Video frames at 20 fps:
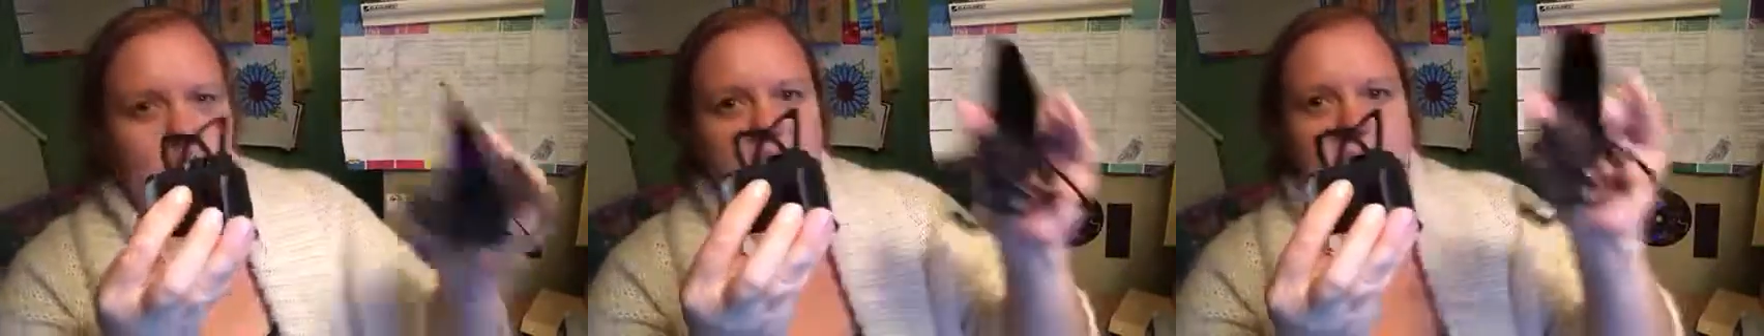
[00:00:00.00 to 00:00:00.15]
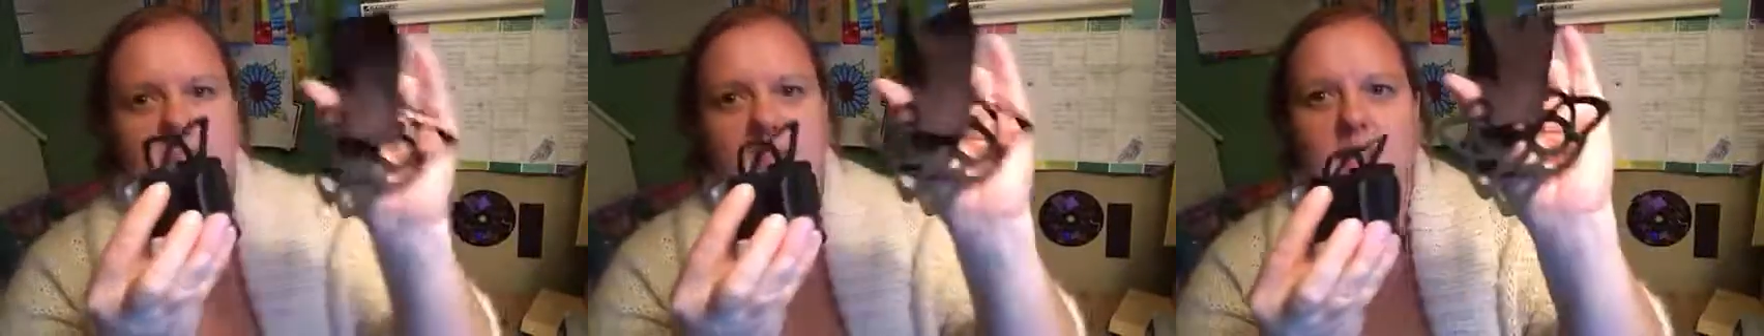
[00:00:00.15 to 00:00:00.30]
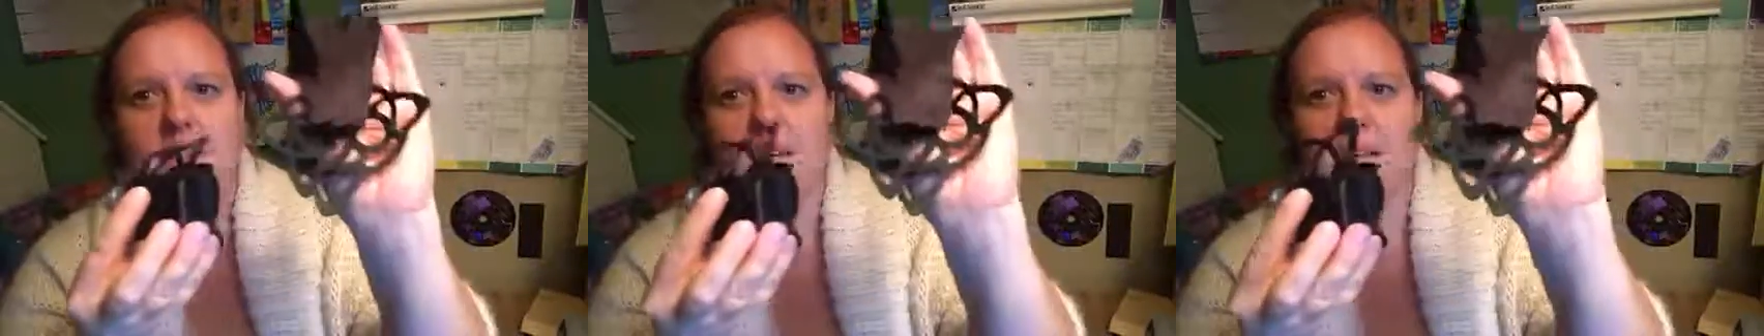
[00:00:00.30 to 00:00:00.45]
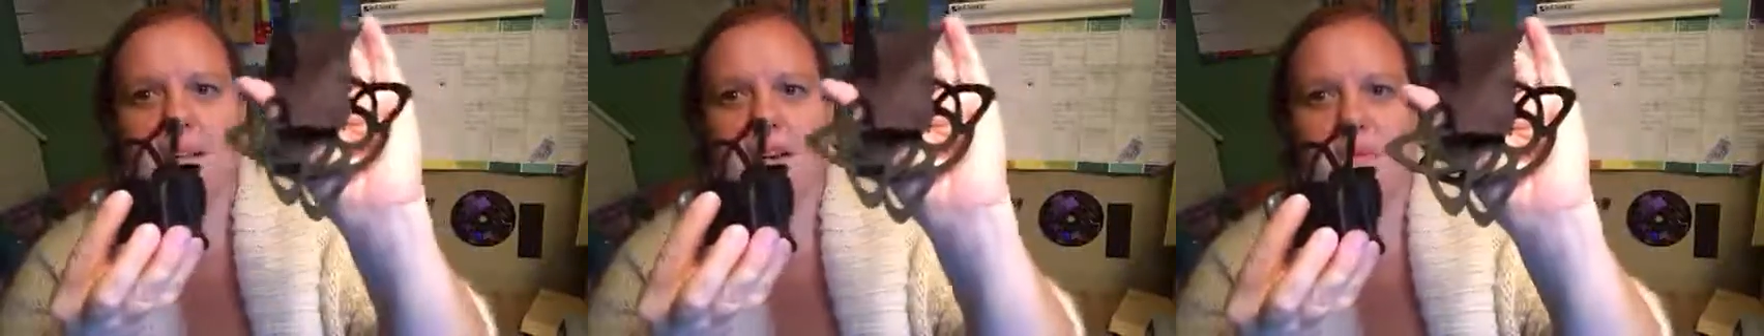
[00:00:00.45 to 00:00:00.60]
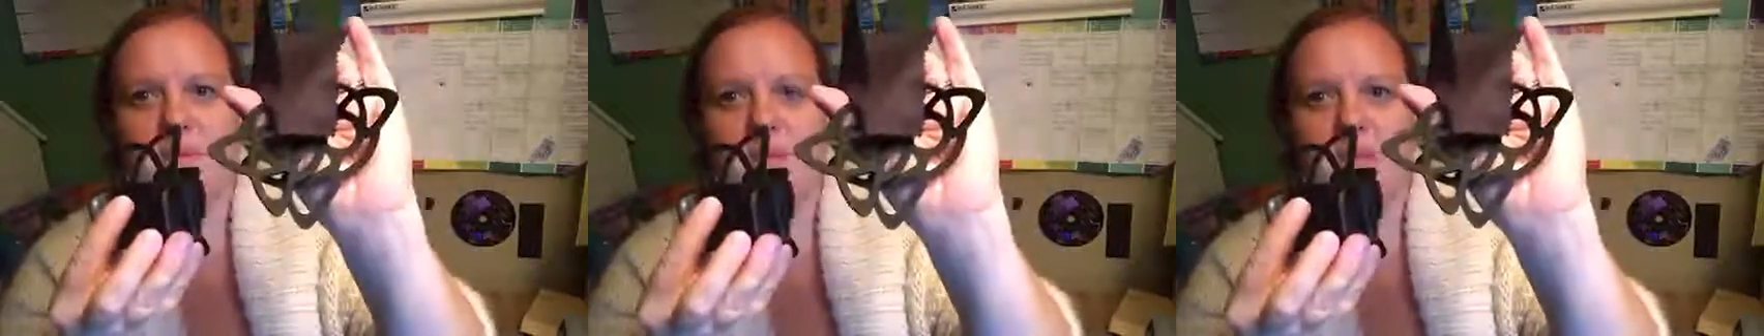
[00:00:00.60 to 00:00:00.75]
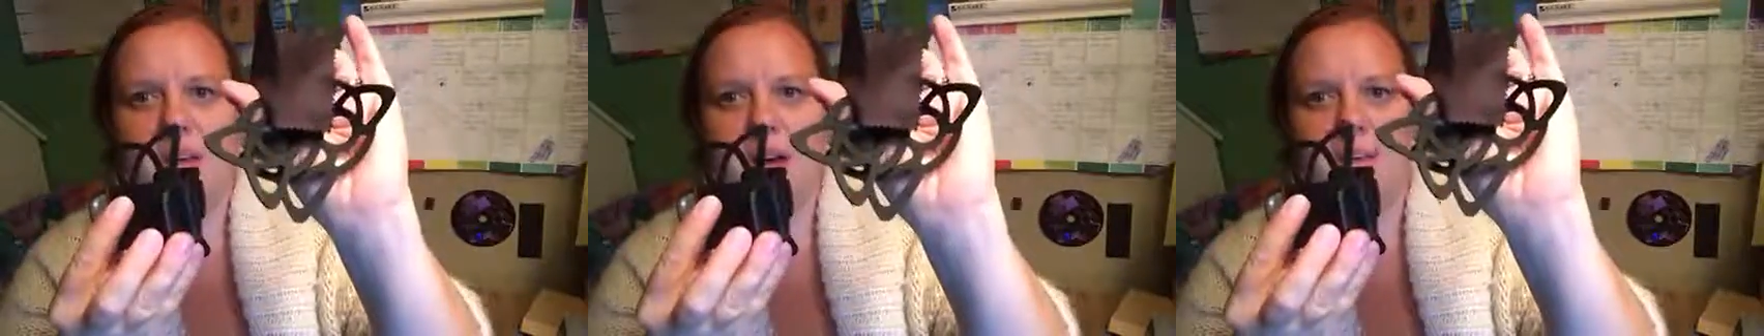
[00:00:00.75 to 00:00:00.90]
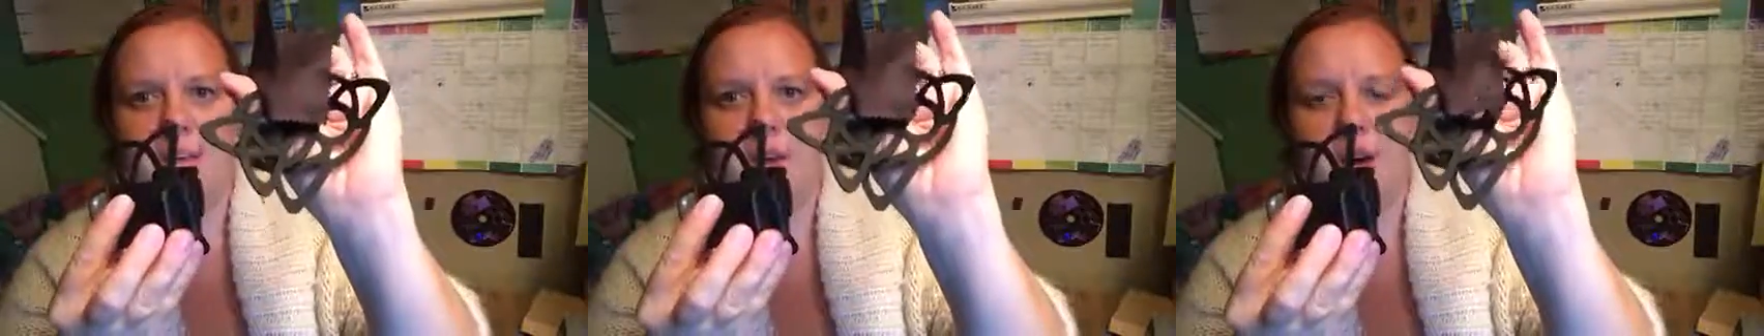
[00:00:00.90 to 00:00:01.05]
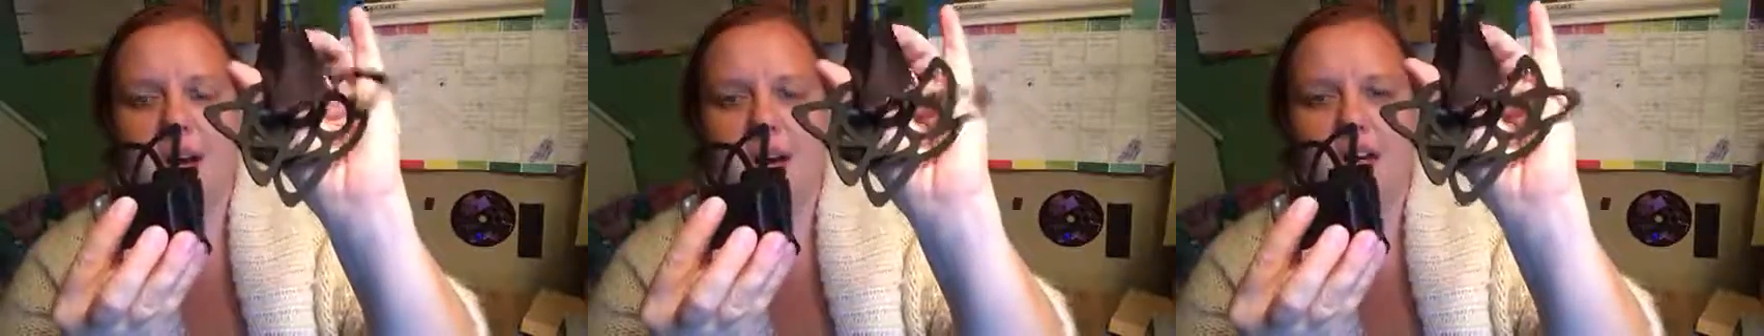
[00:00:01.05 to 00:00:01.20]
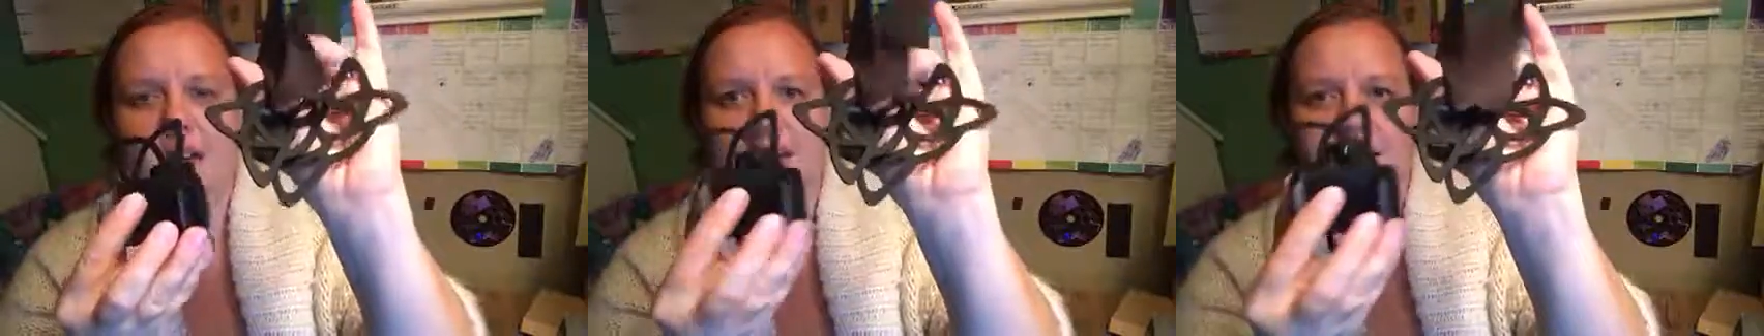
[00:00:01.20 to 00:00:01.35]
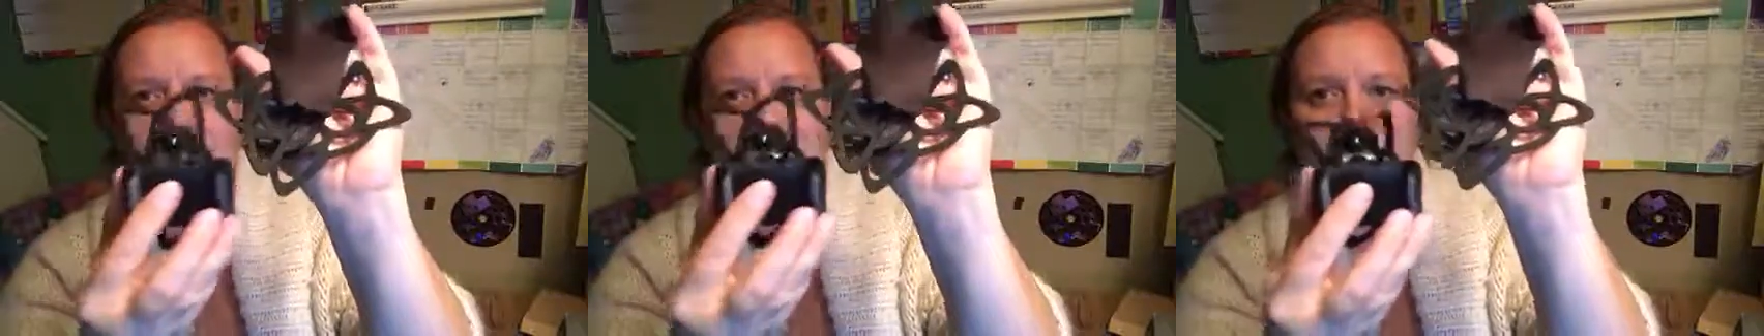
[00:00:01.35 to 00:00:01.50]
is going to come in that
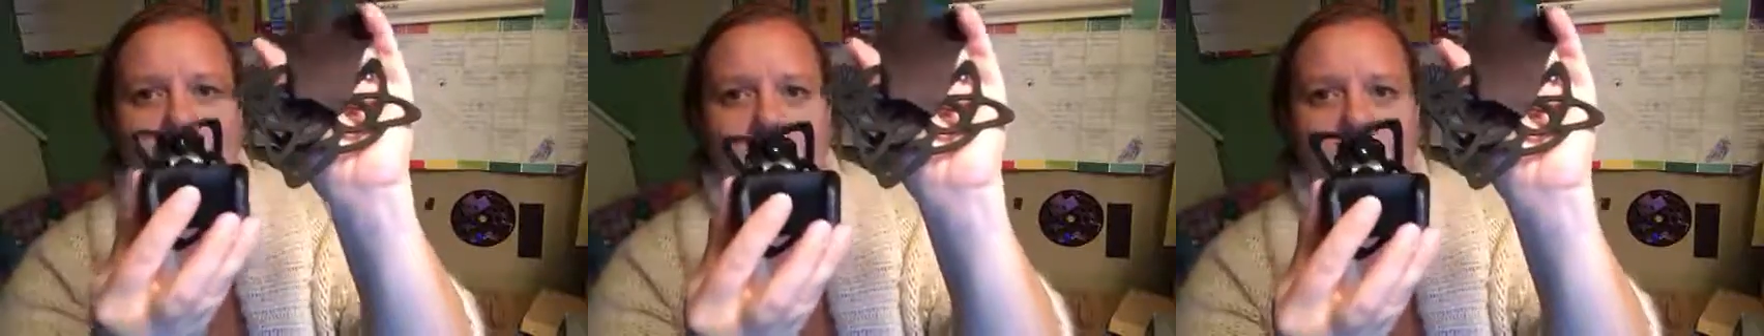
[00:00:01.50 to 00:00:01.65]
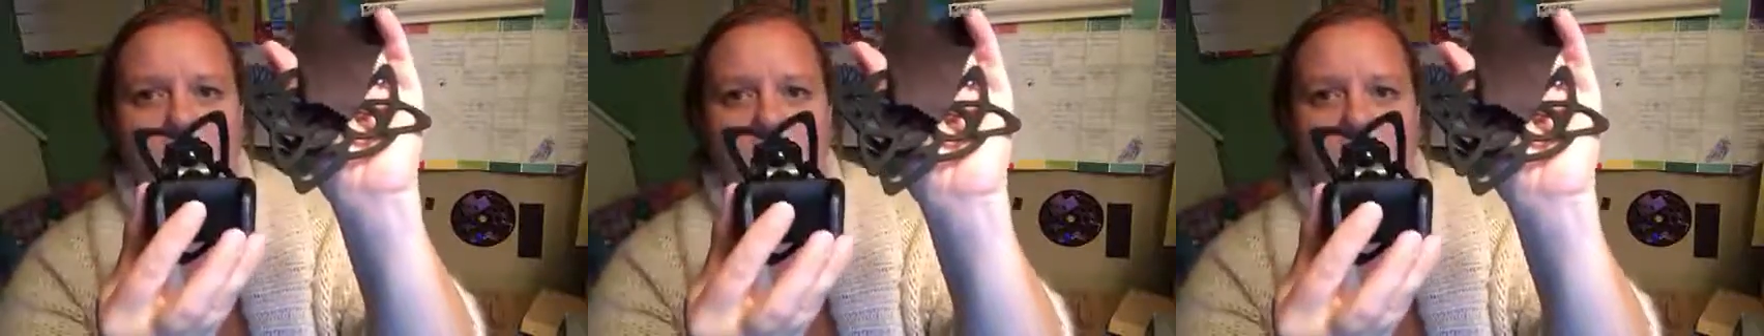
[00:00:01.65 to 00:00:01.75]
box.